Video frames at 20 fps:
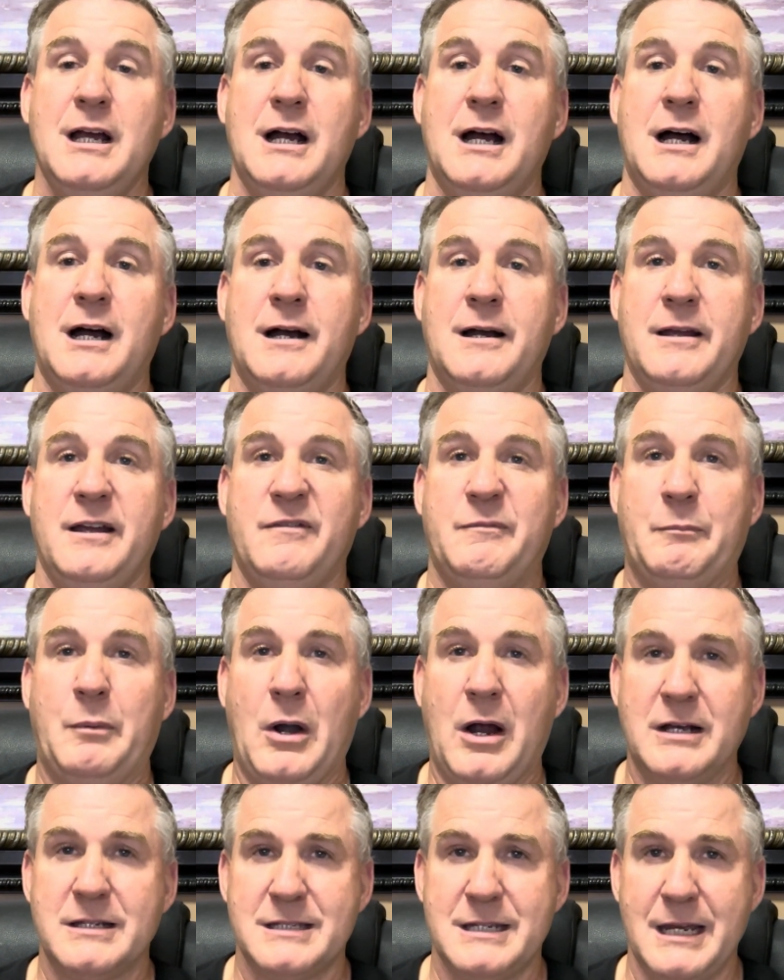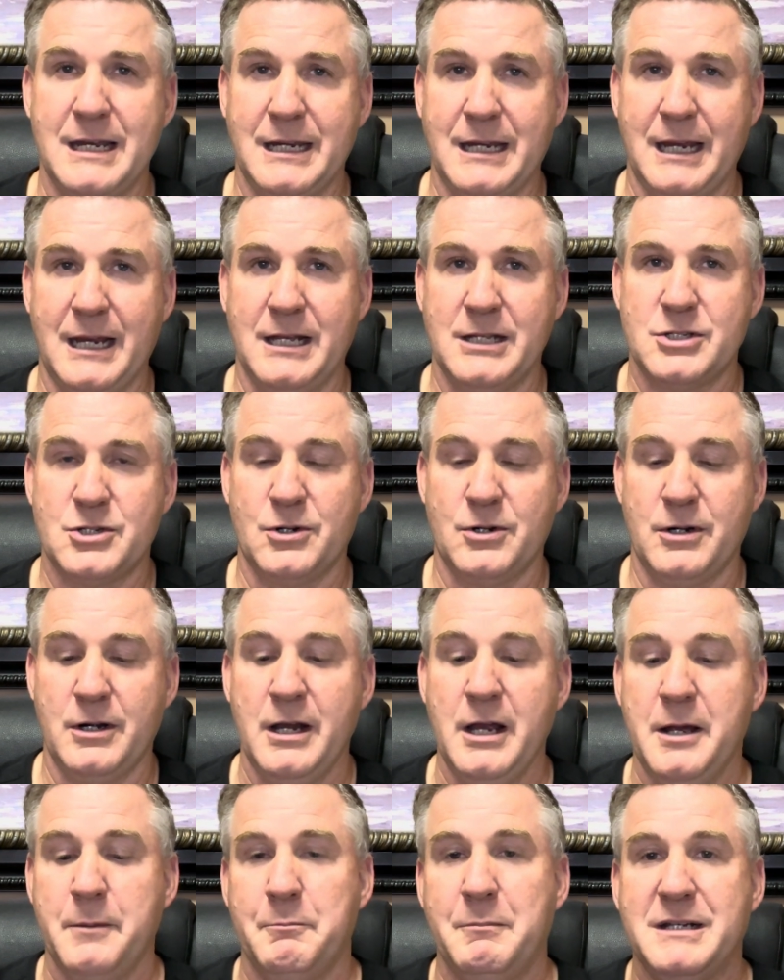Uh, if prostate cancer
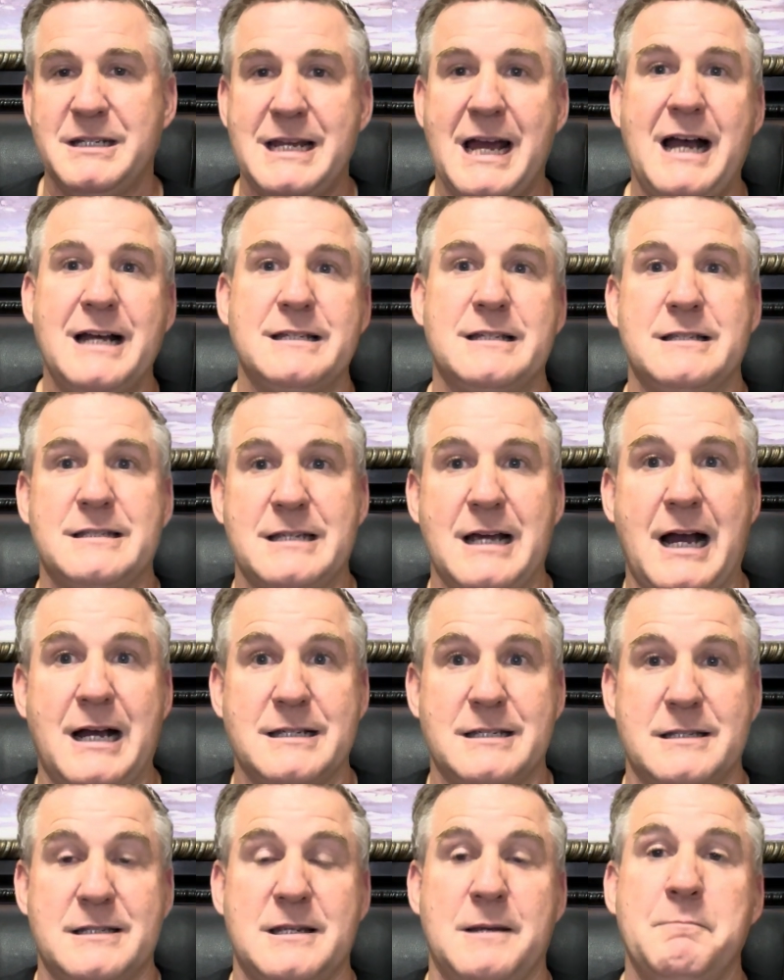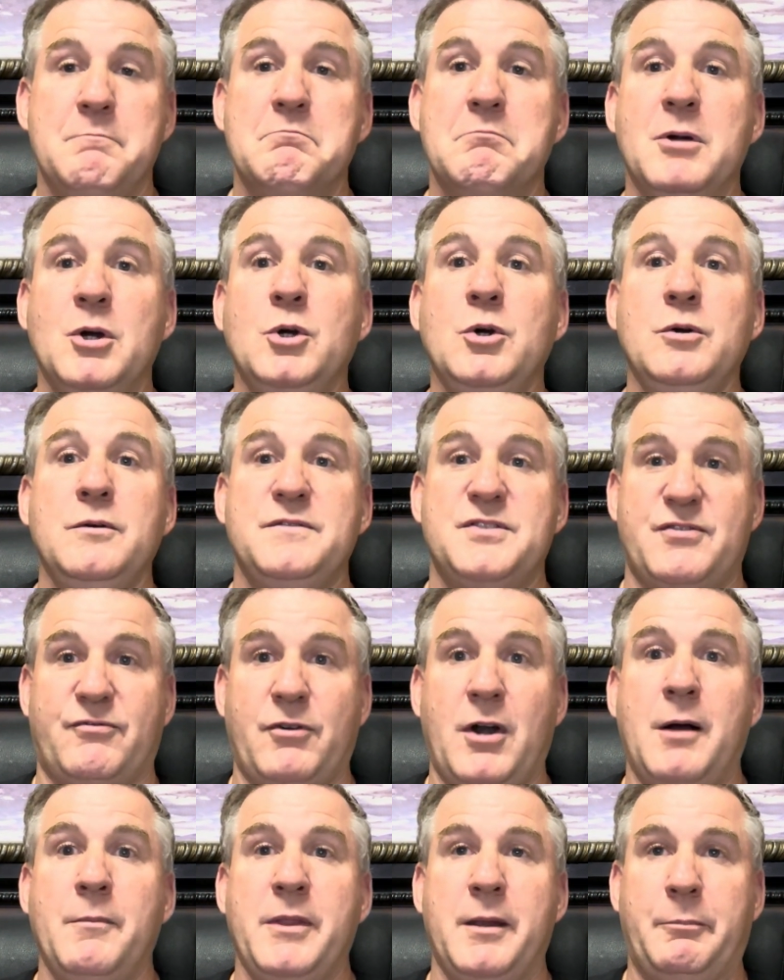metastasizes and moves
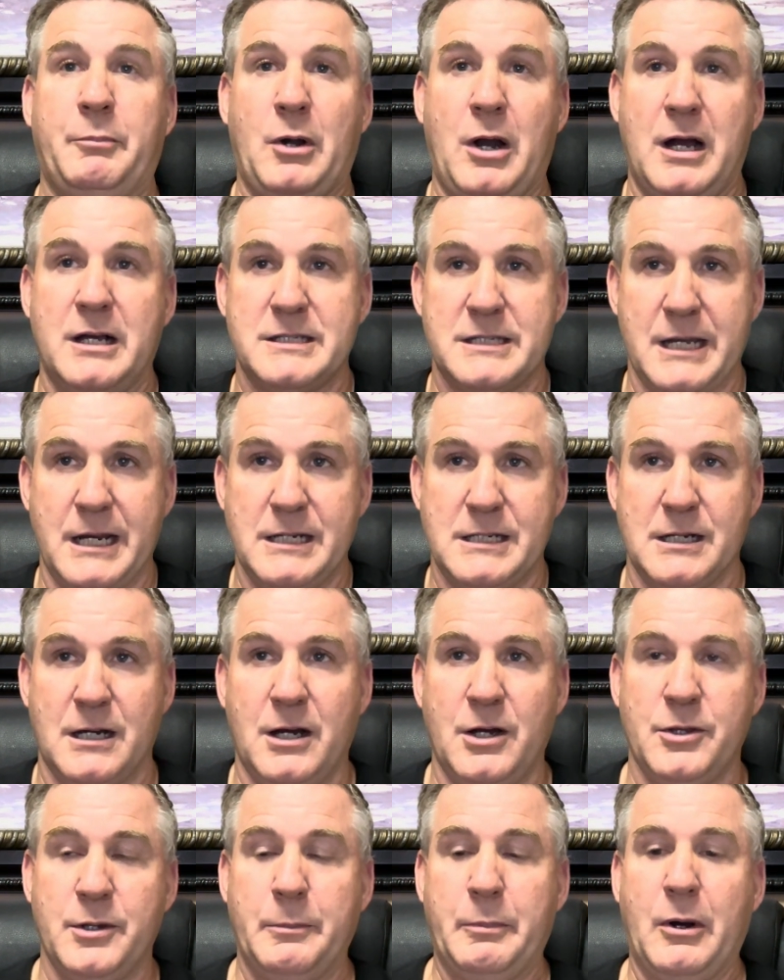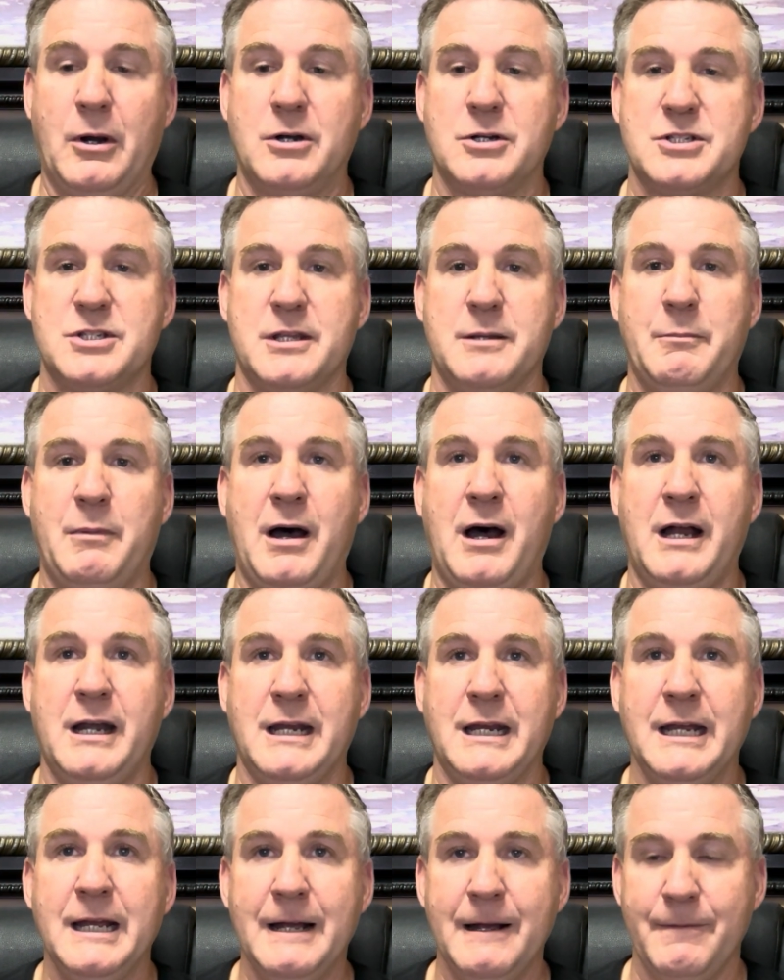from the prostate to other parts of the
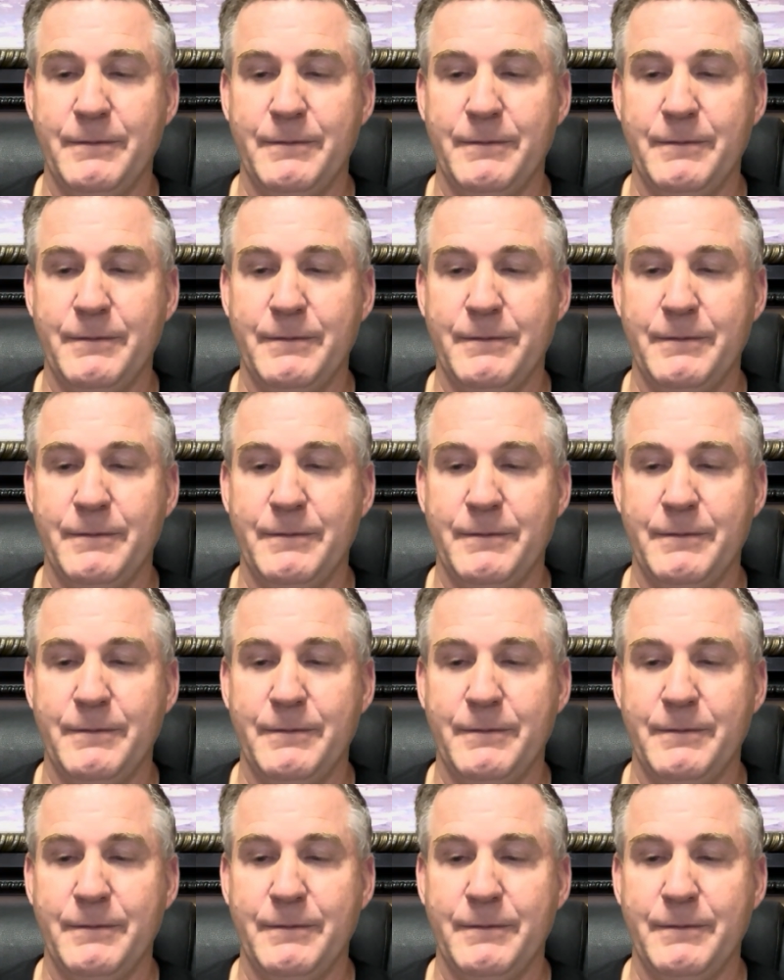body,